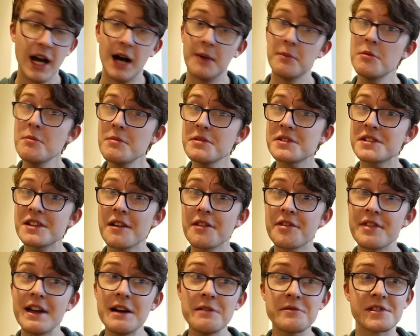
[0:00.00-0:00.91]
I'm almost at
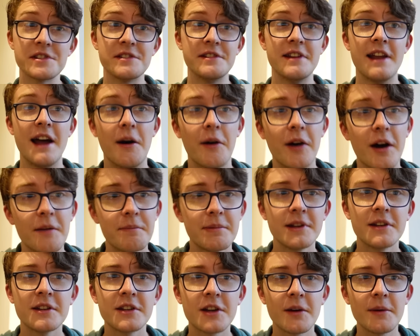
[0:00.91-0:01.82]
1,000 now. I've
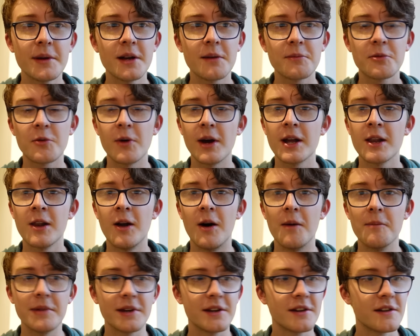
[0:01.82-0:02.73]
been going up quite a
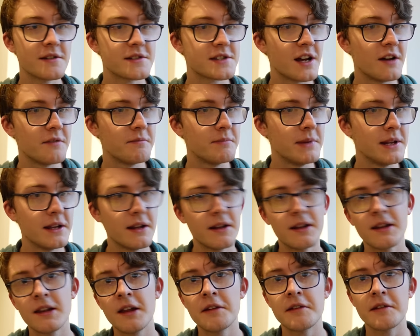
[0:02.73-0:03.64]
lot because I've been
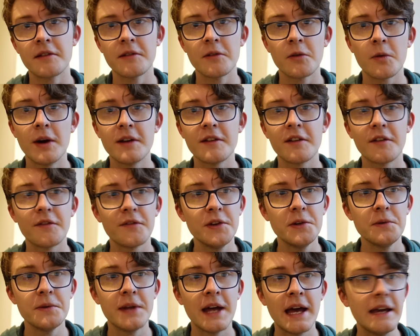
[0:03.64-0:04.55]
in London quite a
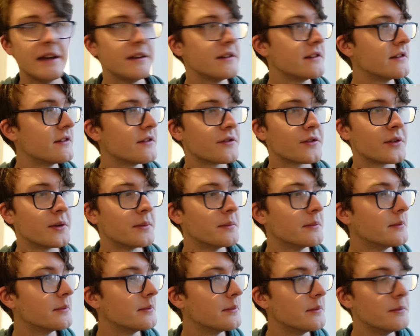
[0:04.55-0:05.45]
few days
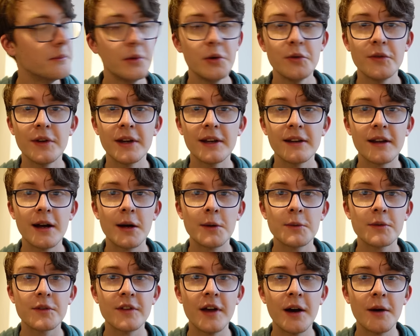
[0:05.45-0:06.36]
from moving
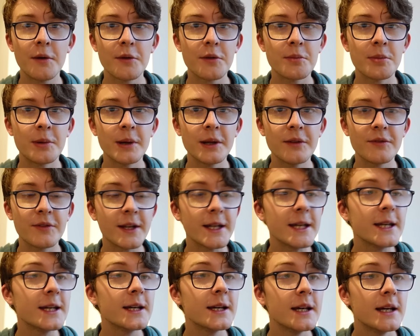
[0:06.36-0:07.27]
down south
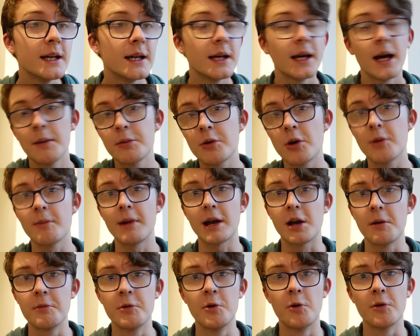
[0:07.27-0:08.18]
briefly. I'm going
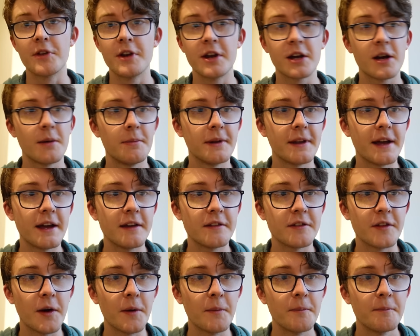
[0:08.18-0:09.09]
back up north in a couple
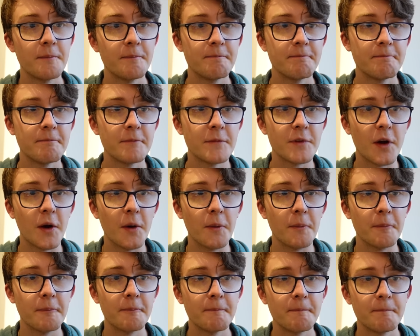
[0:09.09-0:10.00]
days though,
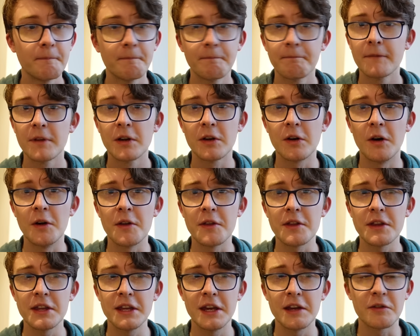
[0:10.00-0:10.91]
so got
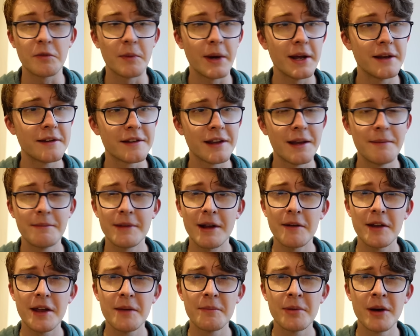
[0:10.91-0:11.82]
another year to wait until I'm
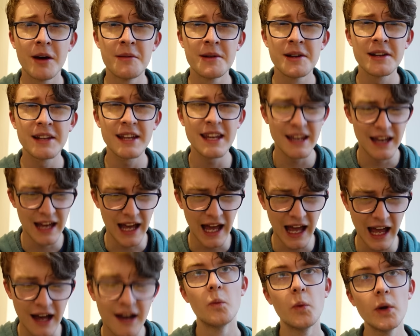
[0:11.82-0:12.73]
down here permanently.
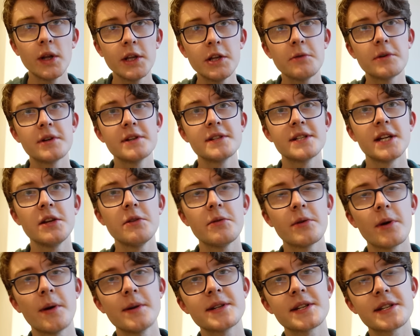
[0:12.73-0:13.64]
Ah. Will you continue
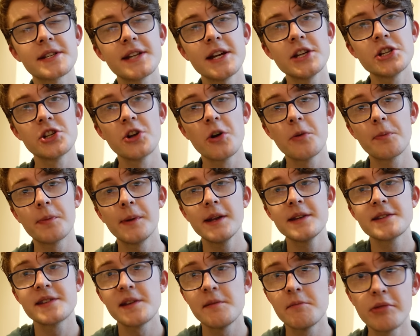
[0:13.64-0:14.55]
going to station
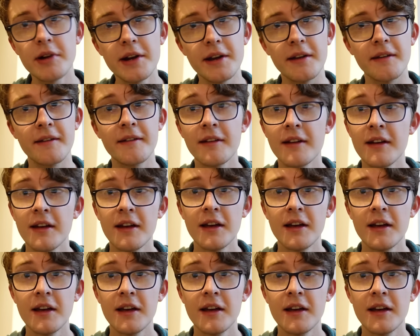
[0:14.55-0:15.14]
openings in Britain?